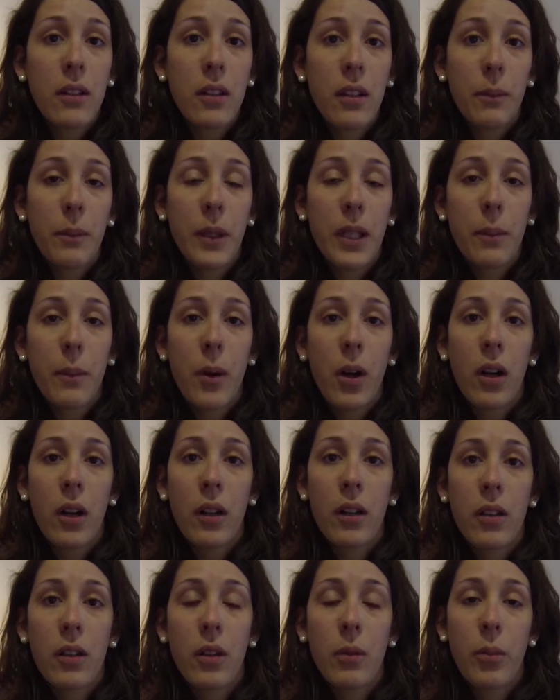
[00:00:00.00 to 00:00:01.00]
a big
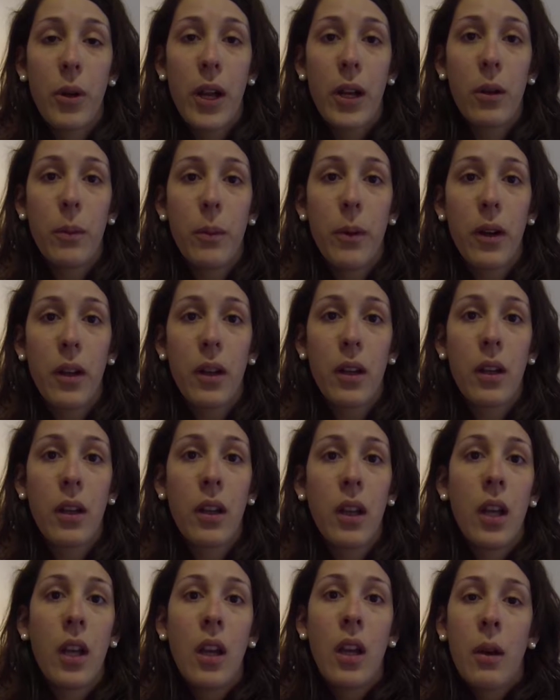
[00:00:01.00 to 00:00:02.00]
park, the Prater Park,
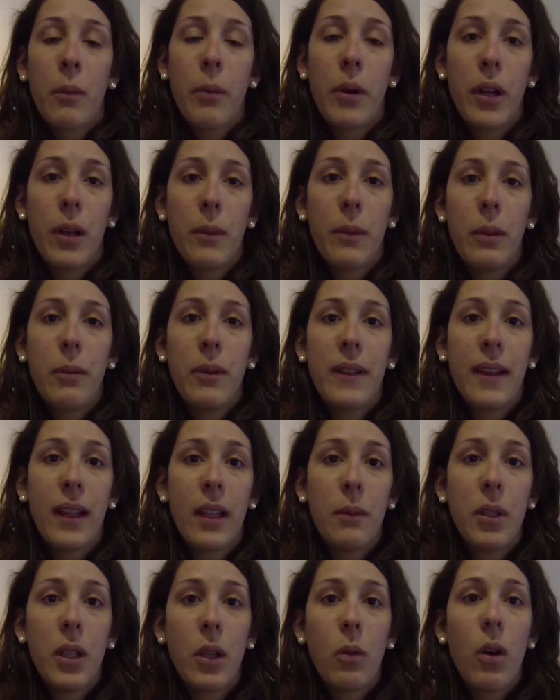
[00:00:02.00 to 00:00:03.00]
about a maybe
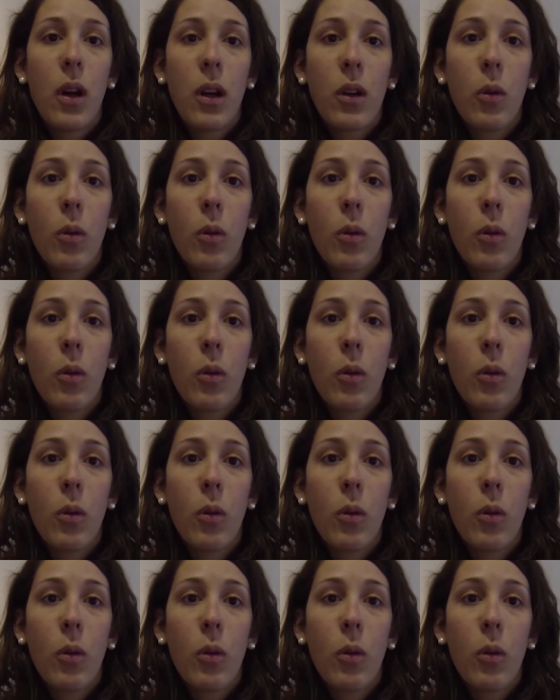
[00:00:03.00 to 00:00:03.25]
10-minute walk